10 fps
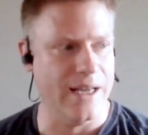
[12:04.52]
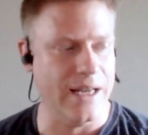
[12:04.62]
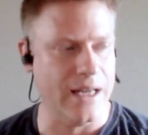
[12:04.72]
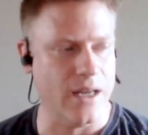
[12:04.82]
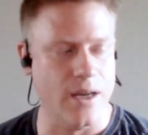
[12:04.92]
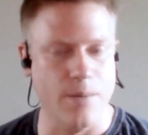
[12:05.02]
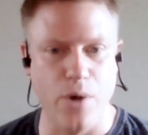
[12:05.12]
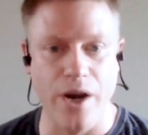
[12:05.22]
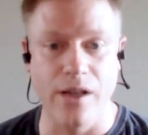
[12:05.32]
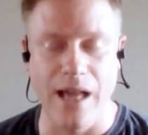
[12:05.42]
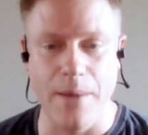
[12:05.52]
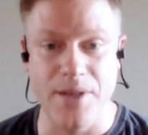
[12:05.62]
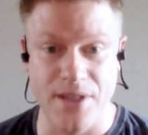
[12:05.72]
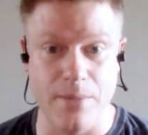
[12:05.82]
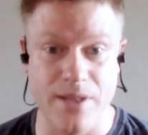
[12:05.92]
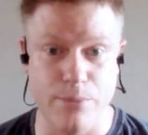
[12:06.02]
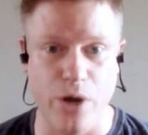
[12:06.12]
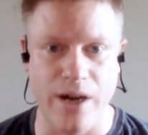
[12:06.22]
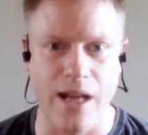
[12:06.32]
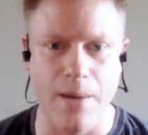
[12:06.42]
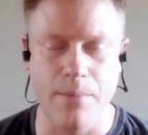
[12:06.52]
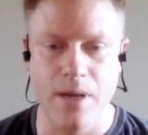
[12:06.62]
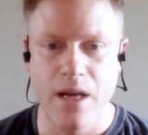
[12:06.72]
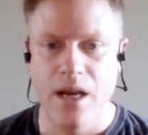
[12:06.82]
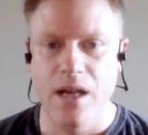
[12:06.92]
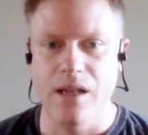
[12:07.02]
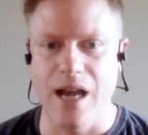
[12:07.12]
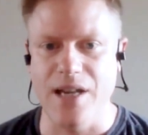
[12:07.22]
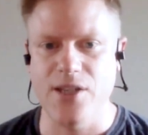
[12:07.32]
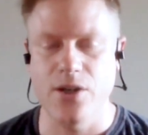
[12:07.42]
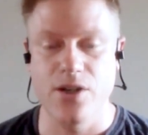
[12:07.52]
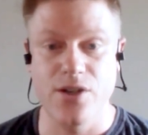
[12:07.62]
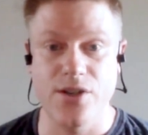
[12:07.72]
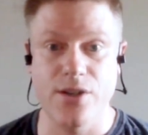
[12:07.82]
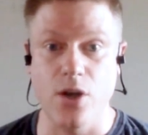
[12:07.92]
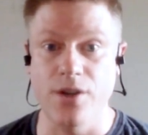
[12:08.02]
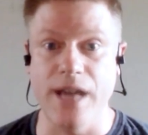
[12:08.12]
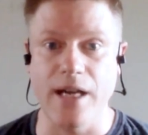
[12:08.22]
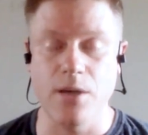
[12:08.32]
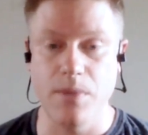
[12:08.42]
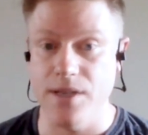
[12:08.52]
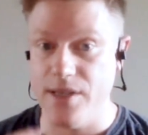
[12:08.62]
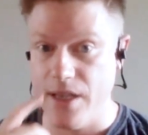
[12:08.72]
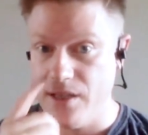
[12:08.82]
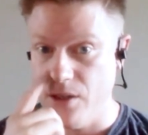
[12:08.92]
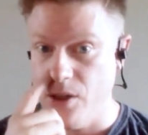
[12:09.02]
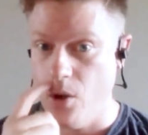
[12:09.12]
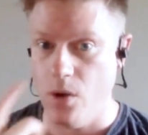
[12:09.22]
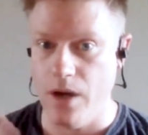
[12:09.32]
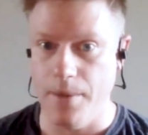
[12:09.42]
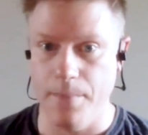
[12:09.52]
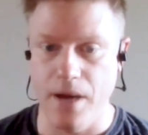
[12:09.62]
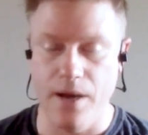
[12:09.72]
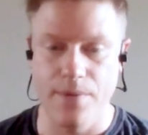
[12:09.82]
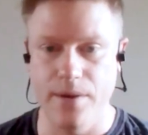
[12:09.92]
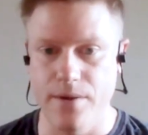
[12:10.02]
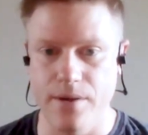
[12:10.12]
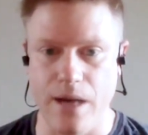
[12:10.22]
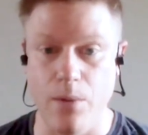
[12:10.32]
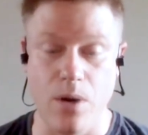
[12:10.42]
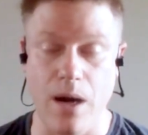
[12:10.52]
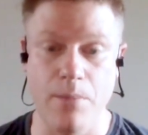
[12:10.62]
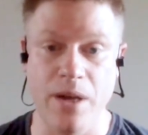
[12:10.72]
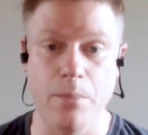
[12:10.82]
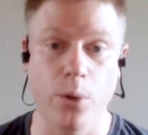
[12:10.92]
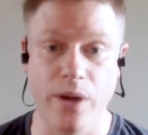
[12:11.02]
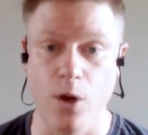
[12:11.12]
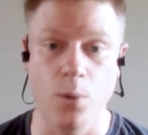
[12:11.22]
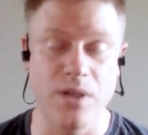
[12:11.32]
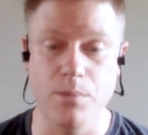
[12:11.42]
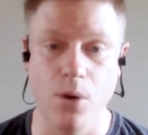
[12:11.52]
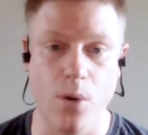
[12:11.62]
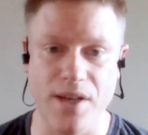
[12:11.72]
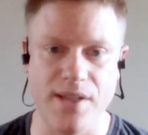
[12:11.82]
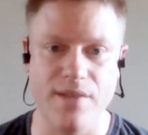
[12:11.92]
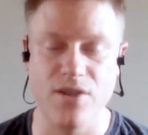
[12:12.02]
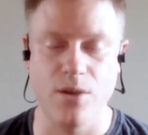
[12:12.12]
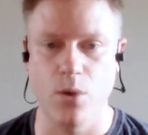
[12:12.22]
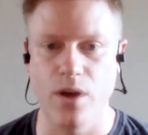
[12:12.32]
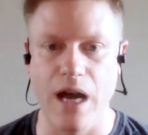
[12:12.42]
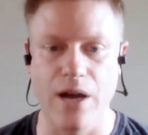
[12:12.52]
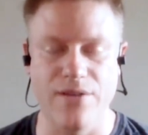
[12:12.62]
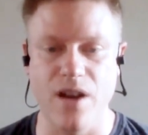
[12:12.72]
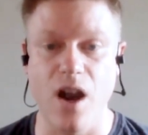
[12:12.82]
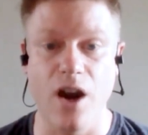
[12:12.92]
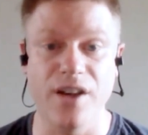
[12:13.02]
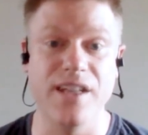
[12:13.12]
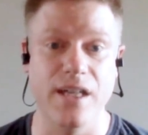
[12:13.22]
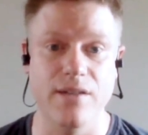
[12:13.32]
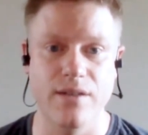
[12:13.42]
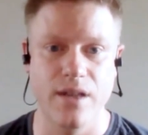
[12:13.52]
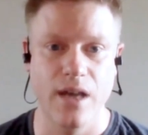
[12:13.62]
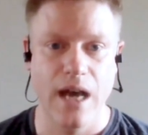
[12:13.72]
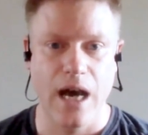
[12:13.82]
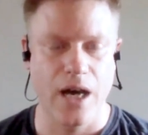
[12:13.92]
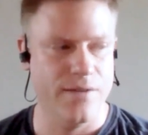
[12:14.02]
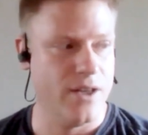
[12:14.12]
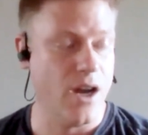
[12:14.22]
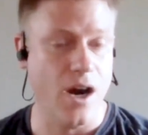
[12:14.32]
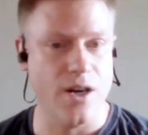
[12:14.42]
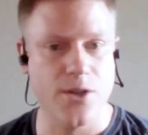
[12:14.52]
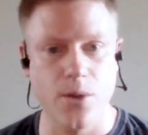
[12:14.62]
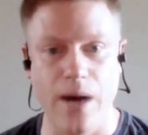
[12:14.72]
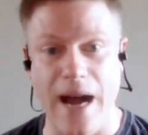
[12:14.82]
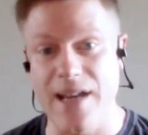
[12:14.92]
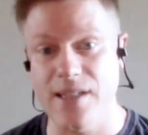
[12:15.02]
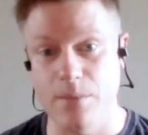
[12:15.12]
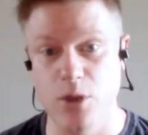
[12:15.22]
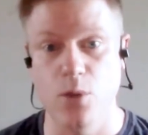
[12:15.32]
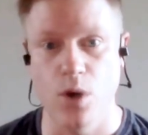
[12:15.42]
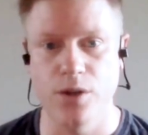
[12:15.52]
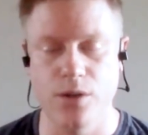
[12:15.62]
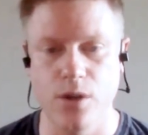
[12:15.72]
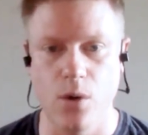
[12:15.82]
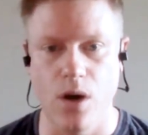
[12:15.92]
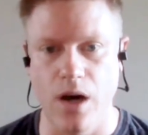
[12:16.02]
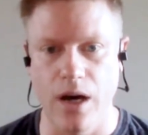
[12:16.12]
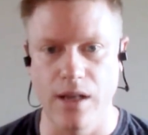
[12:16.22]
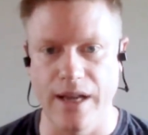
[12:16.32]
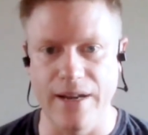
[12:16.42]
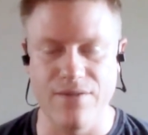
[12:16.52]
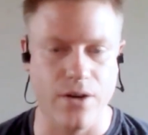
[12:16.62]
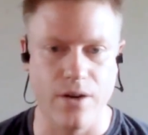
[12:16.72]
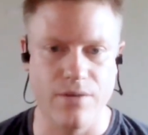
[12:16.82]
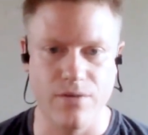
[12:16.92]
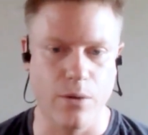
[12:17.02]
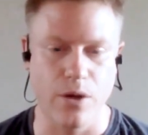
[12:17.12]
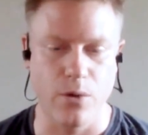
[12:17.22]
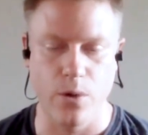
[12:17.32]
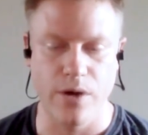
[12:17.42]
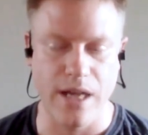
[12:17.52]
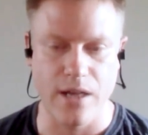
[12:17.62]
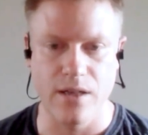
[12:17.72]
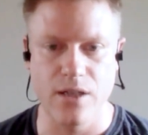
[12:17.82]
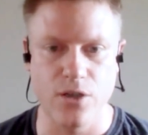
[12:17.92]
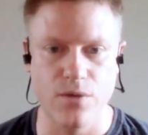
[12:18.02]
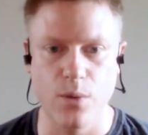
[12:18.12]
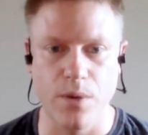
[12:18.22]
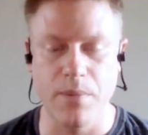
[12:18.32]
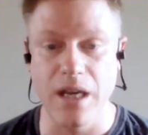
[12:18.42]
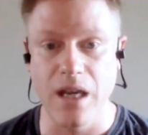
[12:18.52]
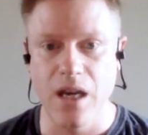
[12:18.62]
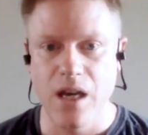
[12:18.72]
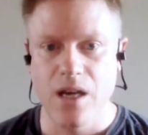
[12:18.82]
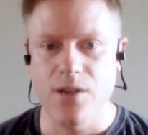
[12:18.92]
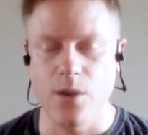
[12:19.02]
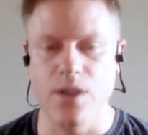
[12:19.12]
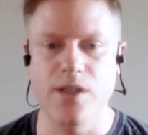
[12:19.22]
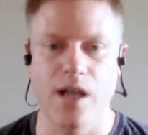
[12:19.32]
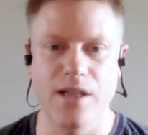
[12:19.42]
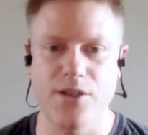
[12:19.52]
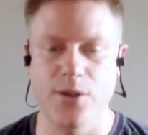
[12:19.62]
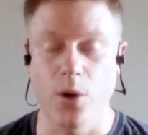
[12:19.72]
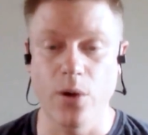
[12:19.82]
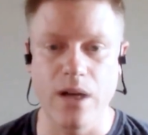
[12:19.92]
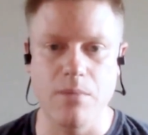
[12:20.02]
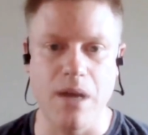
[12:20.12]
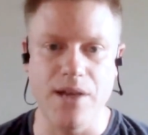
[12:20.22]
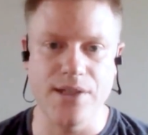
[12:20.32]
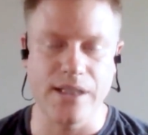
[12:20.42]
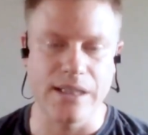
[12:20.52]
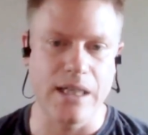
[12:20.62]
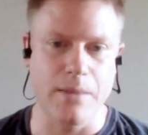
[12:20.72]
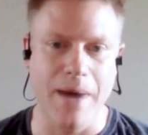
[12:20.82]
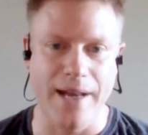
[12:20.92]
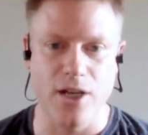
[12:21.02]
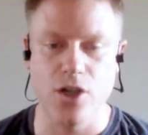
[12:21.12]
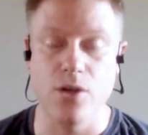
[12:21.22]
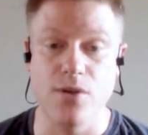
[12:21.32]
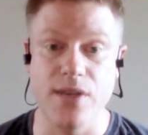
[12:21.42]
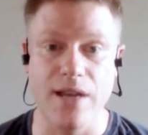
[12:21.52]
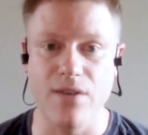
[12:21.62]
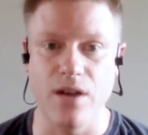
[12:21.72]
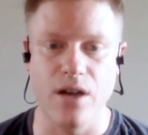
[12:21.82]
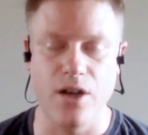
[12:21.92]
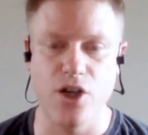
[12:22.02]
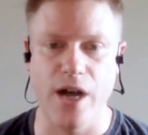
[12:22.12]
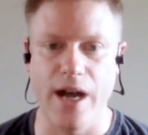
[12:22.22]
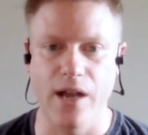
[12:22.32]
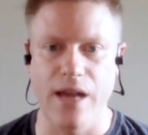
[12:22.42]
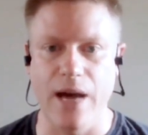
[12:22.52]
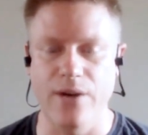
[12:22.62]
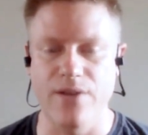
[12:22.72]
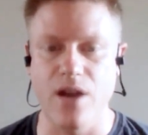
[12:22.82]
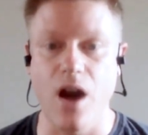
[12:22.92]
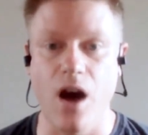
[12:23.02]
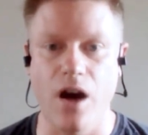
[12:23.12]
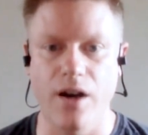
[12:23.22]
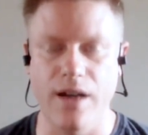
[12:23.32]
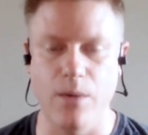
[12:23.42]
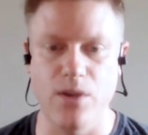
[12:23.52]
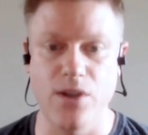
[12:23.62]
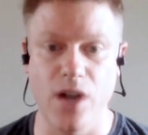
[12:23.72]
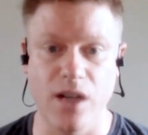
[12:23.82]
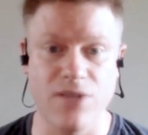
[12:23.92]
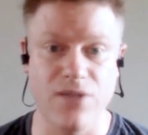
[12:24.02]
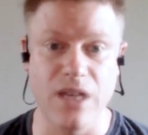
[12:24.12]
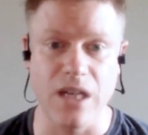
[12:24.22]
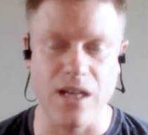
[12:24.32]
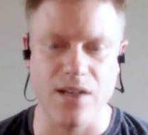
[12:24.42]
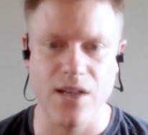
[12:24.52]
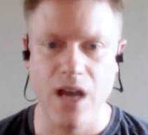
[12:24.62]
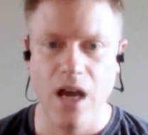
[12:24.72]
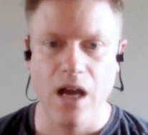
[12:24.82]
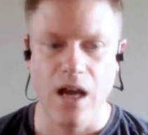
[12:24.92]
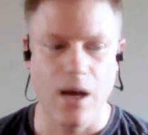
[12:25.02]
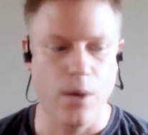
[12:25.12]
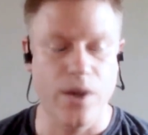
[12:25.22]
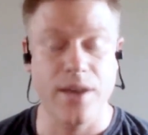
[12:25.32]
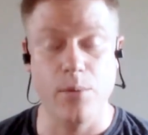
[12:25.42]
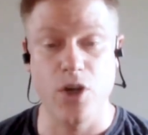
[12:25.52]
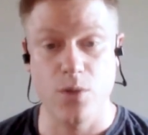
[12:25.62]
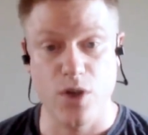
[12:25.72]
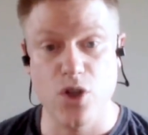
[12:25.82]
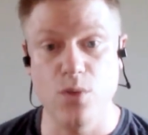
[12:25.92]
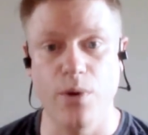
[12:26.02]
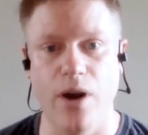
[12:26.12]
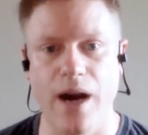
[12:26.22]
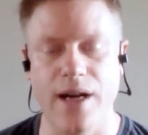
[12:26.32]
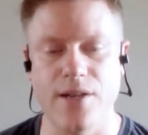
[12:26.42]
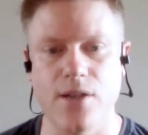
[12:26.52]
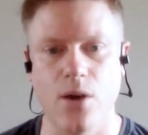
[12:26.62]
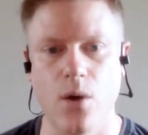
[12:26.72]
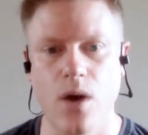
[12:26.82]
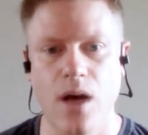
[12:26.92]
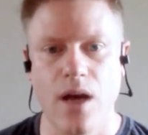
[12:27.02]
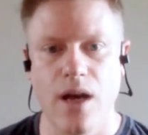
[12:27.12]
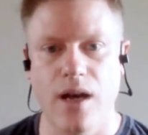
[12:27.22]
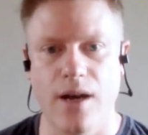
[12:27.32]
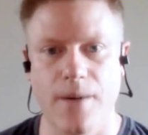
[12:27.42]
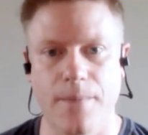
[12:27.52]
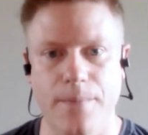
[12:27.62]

like Brian Lamb. His name is Brian Lamb. Last year, he just contacted me and says, you know, I'm an employee at Home Depot. I saved someone out of a car, a kid out of the car. So I asked him, do you want to go live or get an interview with me? So he tells his story and basically managed to save a child out of a car that was locked in Phoenix where the temperature was super high. So I